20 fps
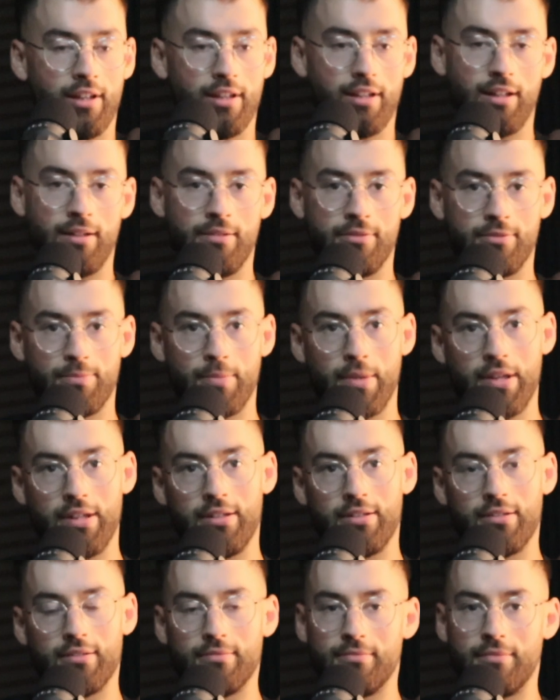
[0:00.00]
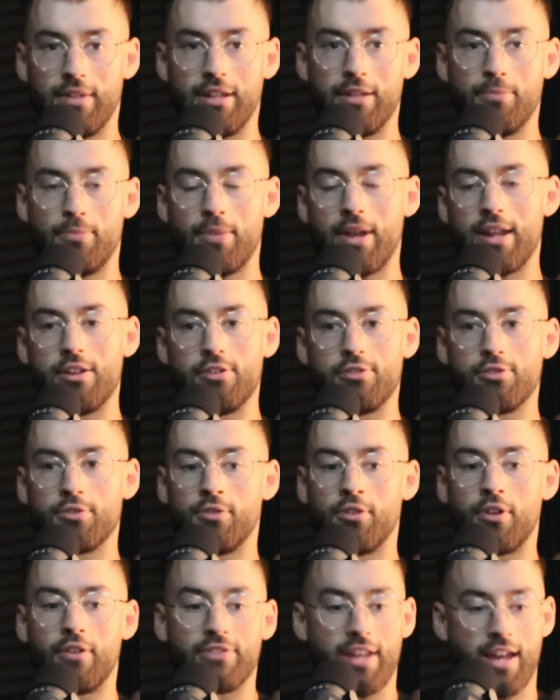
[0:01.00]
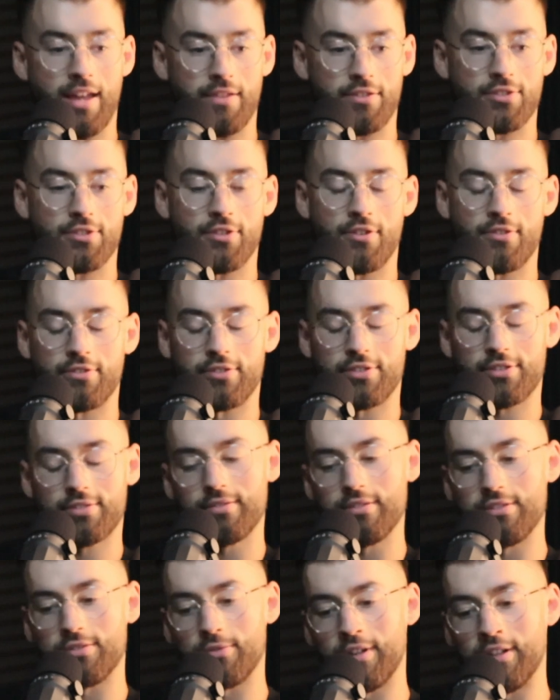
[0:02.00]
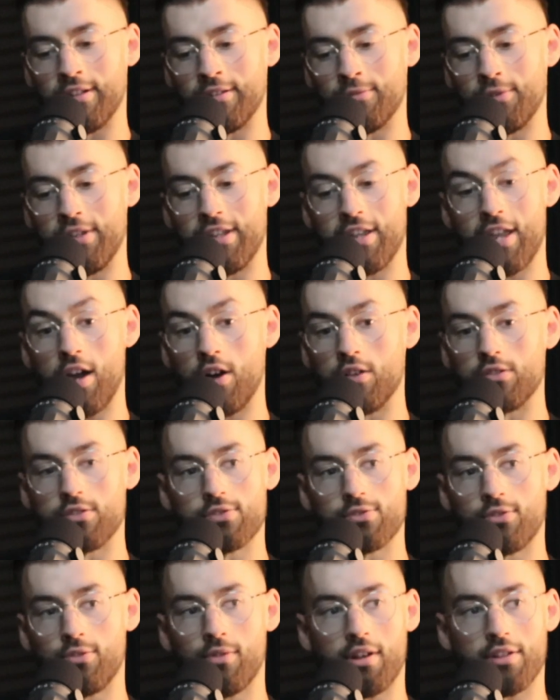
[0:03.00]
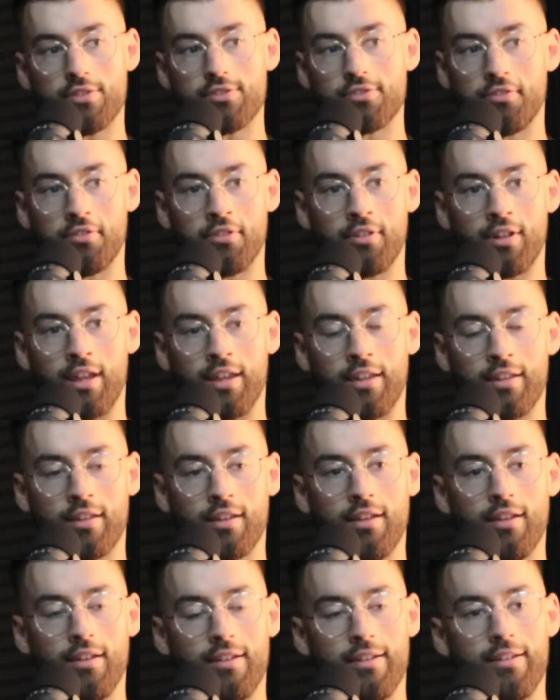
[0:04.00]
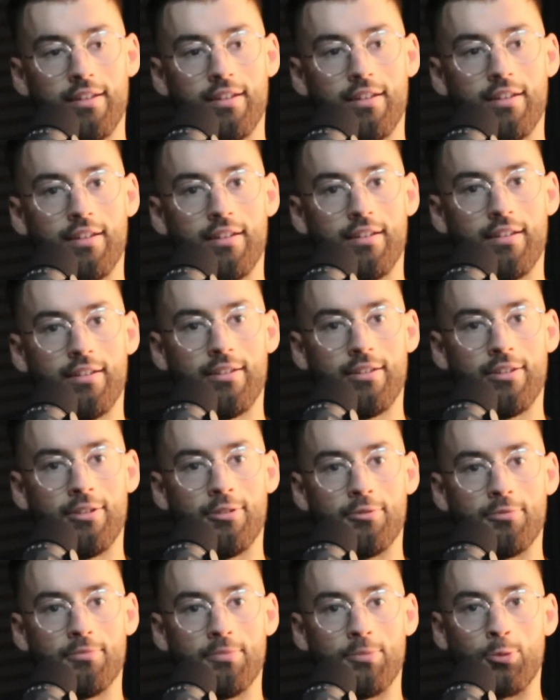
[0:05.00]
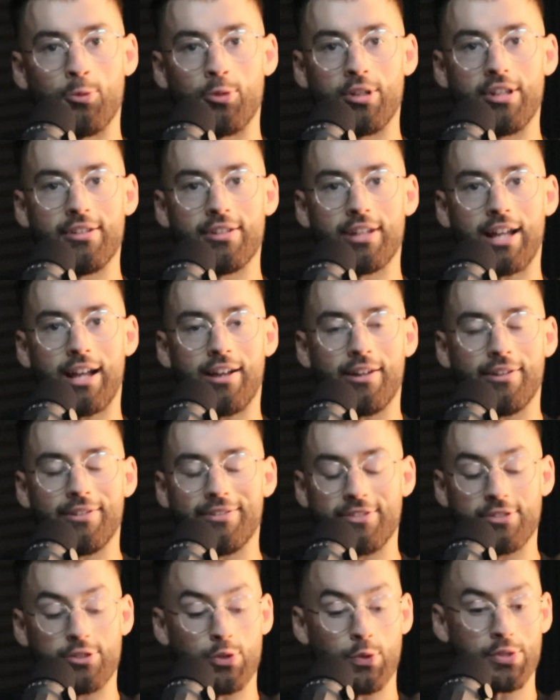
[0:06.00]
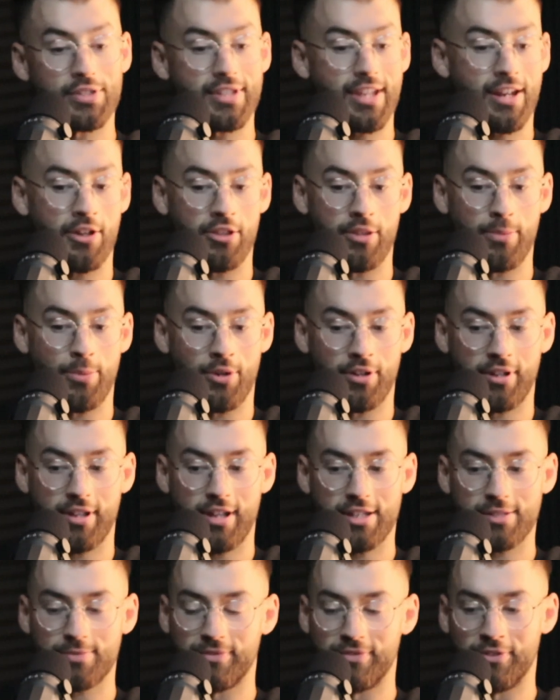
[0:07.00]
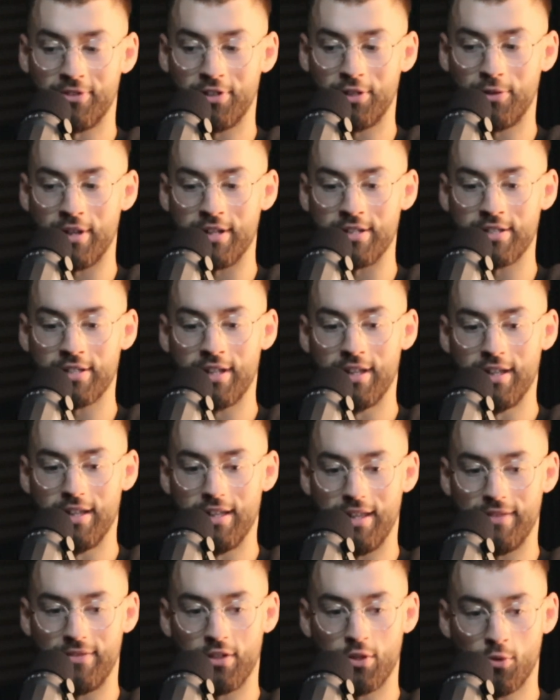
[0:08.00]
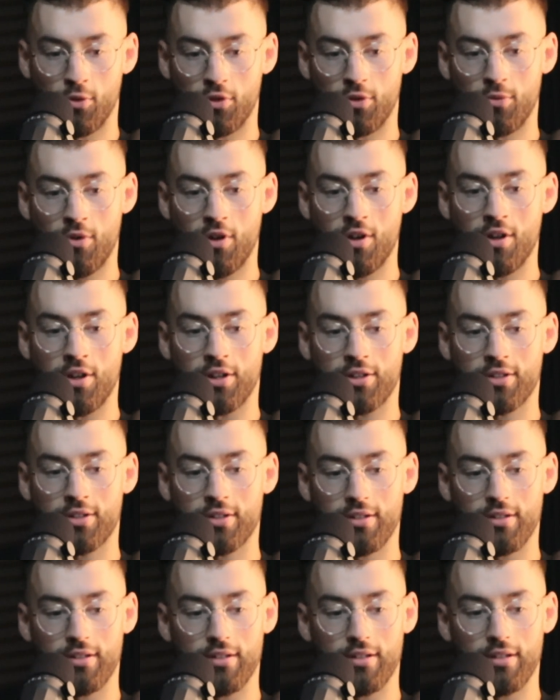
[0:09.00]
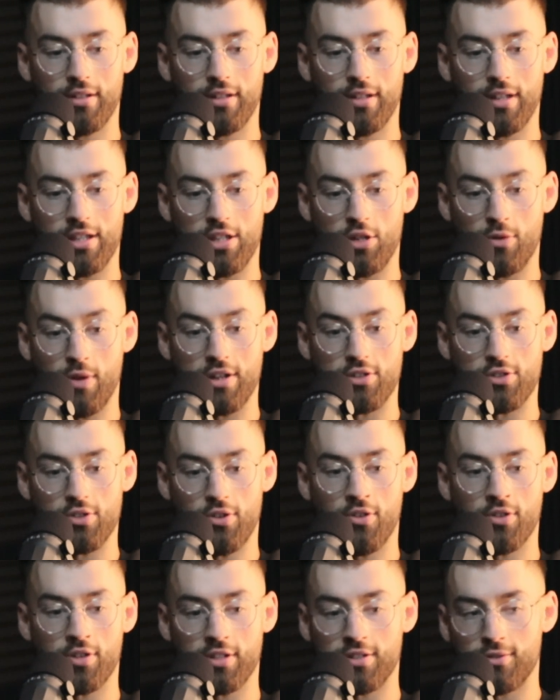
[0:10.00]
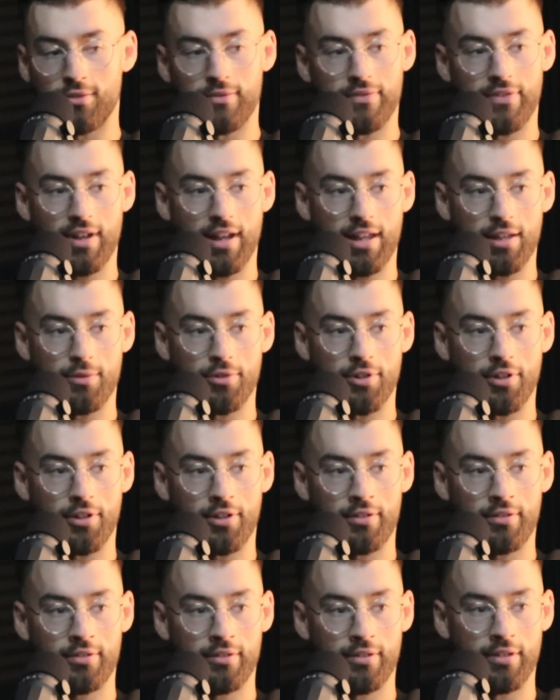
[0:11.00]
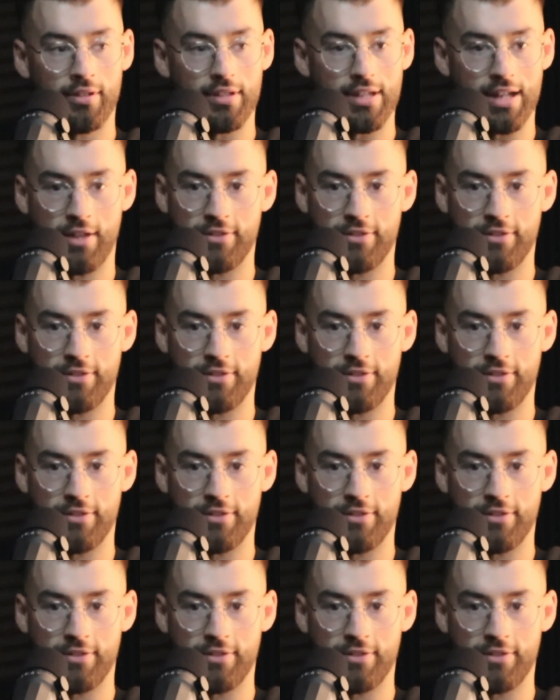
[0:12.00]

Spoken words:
And me and Ben and Joe, obviously, Ant's joined us as well. We get on so well at Sunderland. Like, Joe said it on the podcast before you, and if you go to work and you enjoy it, you don't feel like you're working. And I was